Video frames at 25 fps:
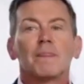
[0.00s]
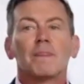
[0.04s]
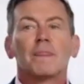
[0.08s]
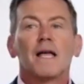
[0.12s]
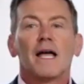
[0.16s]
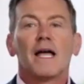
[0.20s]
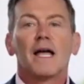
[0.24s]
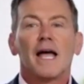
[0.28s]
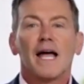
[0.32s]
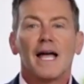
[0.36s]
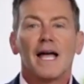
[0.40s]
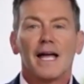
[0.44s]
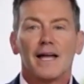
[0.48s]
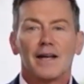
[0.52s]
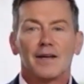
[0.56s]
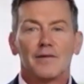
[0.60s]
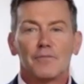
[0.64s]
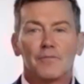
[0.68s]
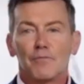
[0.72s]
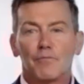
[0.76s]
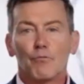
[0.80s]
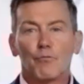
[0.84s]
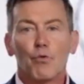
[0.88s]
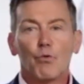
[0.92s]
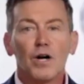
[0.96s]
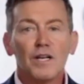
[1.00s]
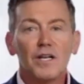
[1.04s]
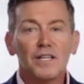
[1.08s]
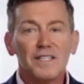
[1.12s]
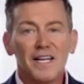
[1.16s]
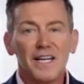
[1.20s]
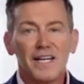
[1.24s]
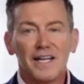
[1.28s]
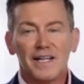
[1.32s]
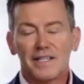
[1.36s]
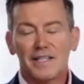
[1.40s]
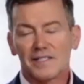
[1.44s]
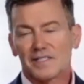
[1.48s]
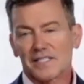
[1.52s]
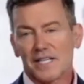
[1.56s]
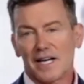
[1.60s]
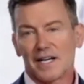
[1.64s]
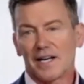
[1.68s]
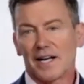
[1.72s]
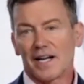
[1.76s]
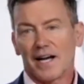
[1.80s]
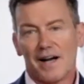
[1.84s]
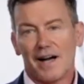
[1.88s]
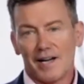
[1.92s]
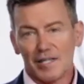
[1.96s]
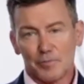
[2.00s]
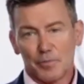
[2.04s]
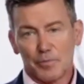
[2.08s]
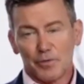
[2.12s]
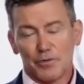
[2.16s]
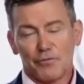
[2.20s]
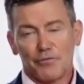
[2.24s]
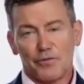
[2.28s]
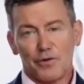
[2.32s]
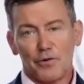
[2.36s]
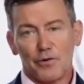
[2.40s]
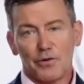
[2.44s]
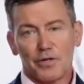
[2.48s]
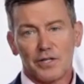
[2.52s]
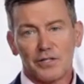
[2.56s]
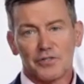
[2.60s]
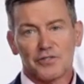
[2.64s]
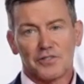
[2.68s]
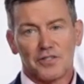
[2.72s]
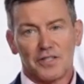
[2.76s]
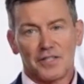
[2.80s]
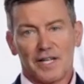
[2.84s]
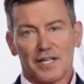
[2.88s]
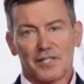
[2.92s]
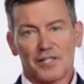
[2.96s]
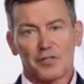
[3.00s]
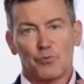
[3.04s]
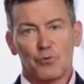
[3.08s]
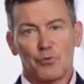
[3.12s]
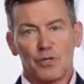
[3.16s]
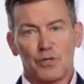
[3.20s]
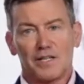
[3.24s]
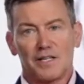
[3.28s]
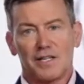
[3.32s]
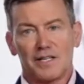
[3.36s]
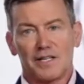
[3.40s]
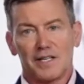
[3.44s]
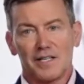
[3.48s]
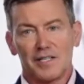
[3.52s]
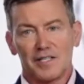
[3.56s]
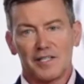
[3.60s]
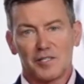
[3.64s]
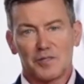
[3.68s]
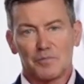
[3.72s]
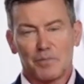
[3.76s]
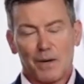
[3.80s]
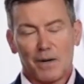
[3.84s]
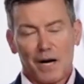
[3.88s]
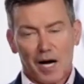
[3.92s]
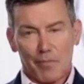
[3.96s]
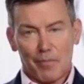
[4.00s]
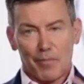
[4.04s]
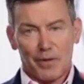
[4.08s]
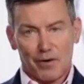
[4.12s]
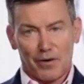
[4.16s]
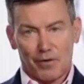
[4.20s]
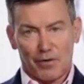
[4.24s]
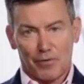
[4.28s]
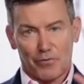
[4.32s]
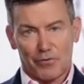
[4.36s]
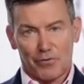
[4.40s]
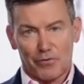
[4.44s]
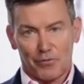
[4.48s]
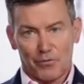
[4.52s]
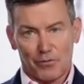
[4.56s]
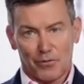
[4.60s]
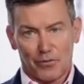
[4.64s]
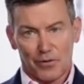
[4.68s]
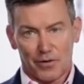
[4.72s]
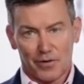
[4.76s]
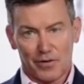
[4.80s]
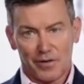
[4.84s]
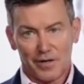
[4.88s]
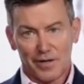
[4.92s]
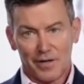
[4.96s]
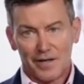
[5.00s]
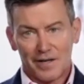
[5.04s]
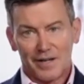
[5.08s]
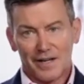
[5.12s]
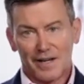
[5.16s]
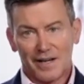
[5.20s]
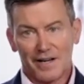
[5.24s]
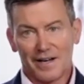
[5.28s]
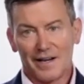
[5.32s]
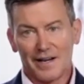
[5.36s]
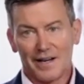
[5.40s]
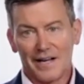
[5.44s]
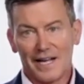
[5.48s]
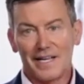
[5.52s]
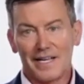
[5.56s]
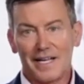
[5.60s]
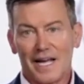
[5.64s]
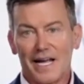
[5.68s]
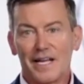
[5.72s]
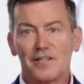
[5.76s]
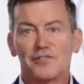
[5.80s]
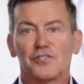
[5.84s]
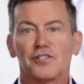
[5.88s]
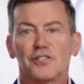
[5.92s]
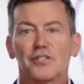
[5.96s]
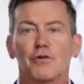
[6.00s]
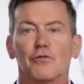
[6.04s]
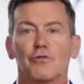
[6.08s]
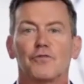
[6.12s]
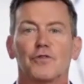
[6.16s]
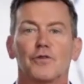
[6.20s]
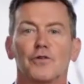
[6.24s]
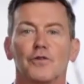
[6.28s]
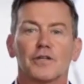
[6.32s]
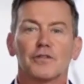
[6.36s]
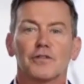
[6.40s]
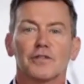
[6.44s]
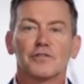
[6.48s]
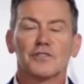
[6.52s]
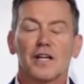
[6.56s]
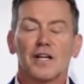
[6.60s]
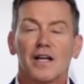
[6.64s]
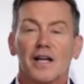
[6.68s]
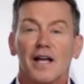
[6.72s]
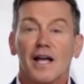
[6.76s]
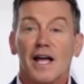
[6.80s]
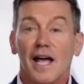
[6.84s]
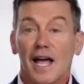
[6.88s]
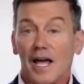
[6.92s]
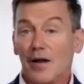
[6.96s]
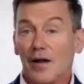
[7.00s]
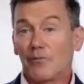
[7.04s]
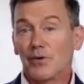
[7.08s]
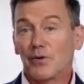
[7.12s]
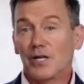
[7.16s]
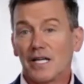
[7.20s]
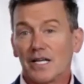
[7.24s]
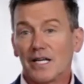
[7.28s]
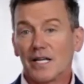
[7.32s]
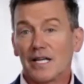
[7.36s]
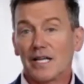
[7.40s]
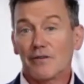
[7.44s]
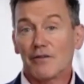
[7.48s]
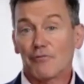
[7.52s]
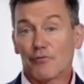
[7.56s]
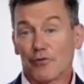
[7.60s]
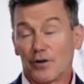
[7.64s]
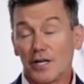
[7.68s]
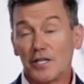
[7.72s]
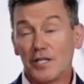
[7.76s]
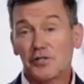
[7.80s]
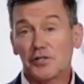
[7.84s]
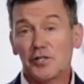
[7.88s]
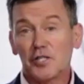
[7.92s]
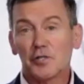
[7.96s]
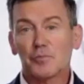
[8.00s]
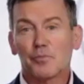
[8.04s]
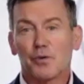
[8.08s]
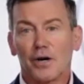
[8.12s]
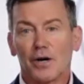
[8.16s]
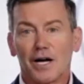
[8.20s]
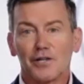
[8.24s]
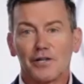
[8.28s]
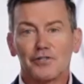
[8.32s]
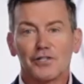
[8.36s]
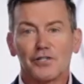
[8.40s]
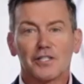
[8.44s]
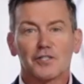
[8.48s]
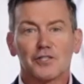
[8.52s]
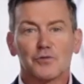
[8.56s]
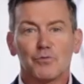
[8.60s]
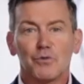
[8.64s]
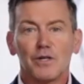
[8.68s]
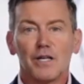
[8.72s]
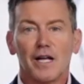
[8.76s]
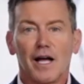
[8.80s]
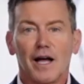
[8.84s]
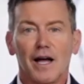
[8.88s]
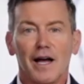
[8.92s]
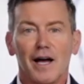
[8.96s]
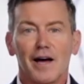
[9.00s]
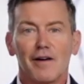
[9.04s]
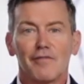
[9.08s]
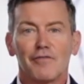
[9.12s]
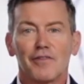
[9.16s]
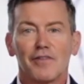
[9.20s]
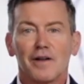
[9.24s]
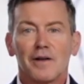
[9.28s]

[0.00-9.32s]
And one day is kind of hospital focused. The next week is pop health or ACO focused. And for each of these projects, we have,